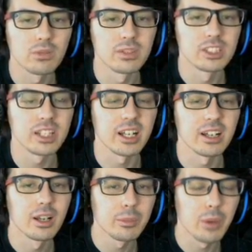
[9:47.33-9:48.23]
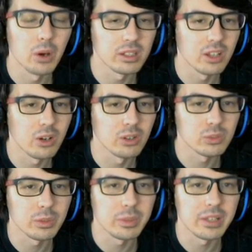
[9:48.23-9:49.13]
Vegeta. Both of those
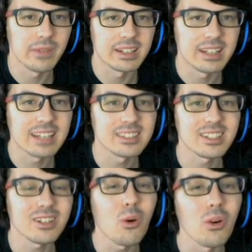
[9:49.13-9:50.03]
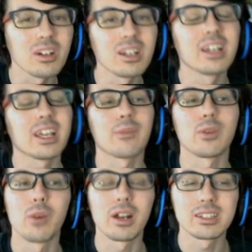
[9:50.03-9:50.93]
would be fantastic. Or if
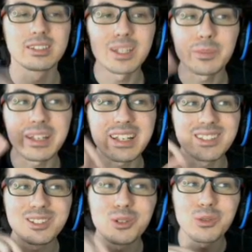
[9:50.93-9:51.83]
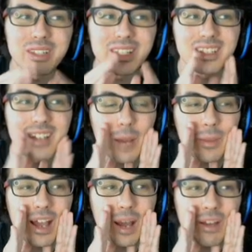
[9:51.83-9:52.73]
you want to dip into the
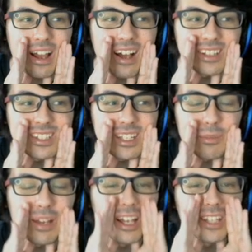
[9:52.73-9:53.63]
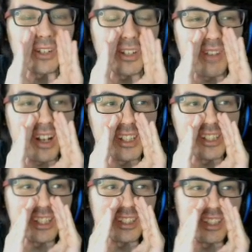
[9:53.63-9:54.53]
Kamehameha team, you can run
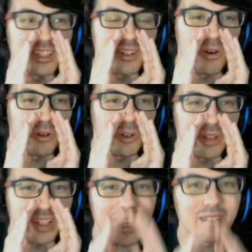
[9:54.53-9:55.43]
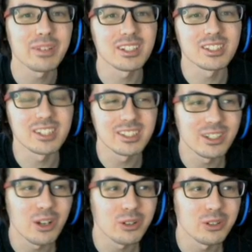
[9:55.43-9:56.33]
GT Goku again because GT
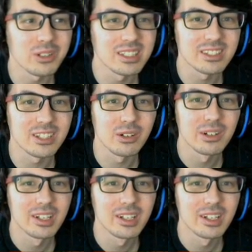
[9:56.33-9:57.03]
Goku is still